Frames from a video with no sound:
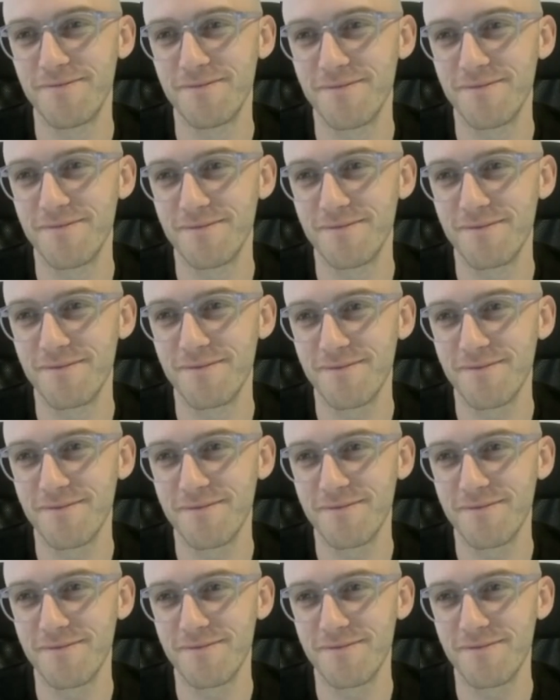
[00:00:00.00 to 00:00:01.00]

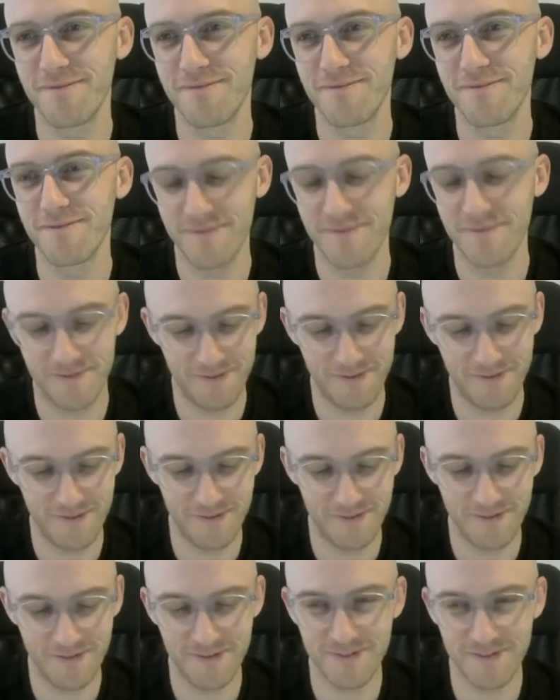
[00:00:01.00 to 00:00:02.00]

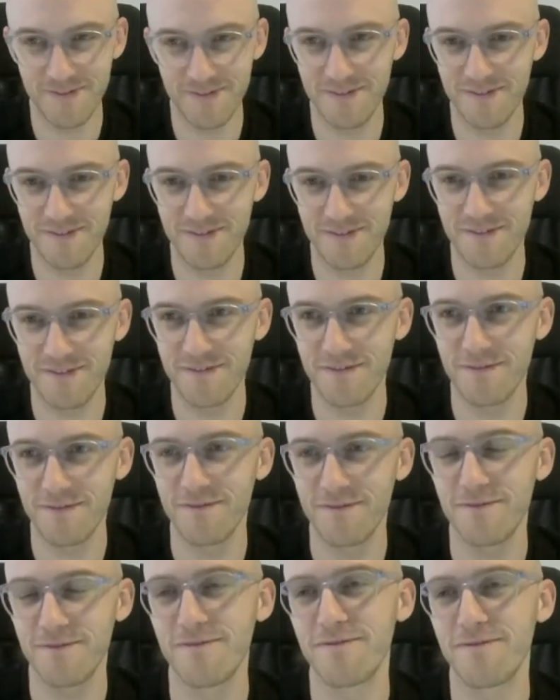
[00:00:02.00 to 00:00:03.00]

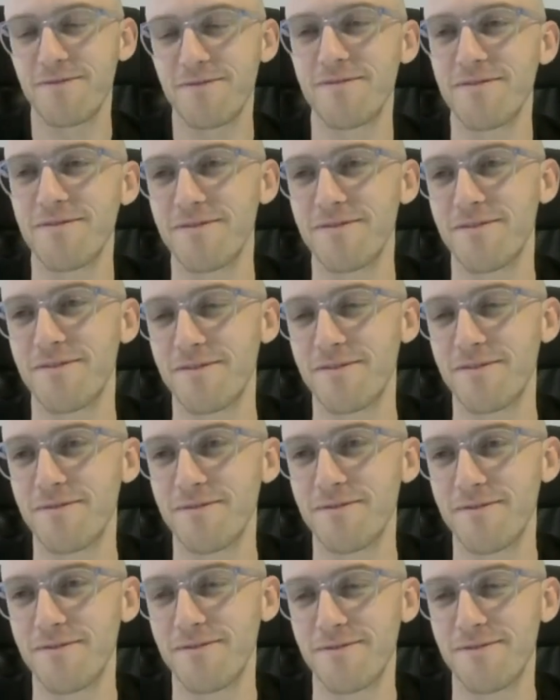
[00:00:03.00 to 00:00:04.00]

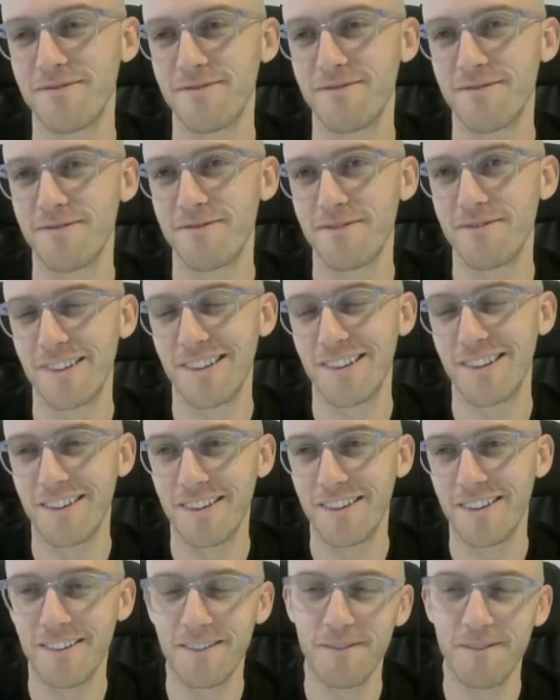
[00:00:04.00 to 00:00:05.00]

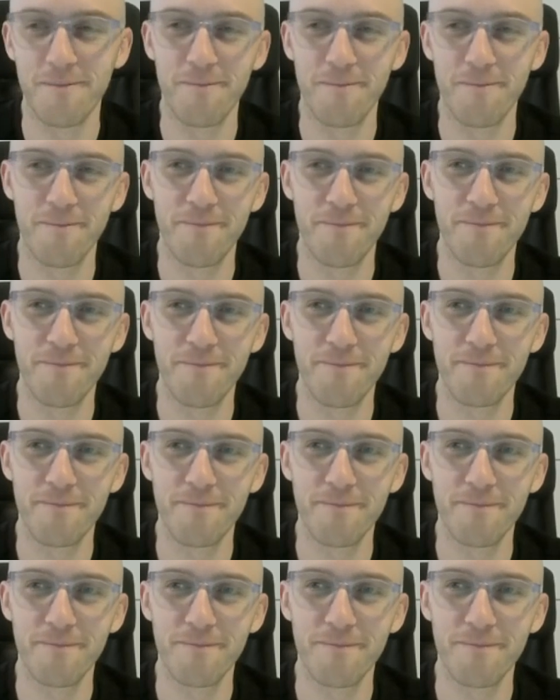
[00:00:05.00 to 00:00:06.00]

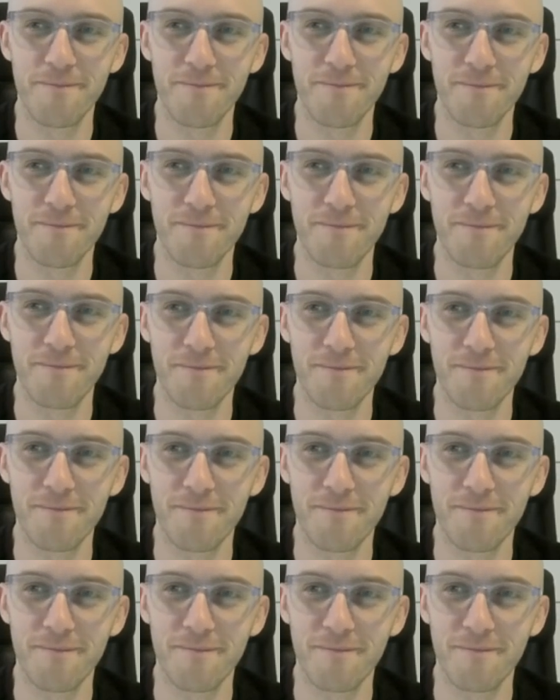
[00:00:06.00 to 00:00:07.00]

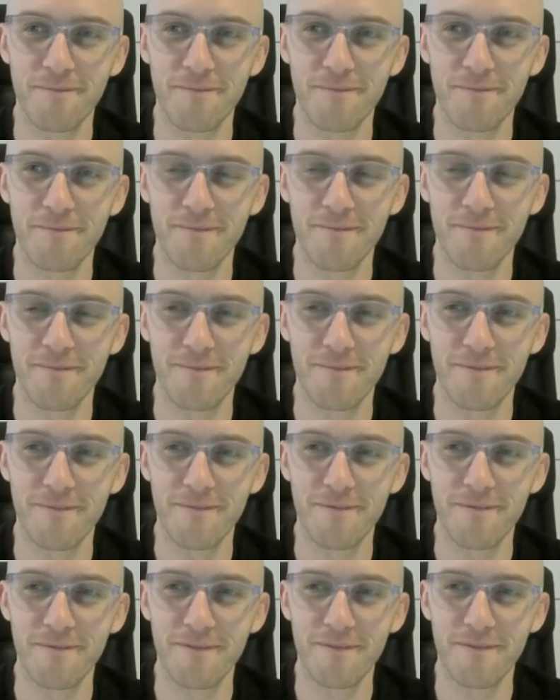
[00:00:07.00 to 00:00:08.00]
(silent)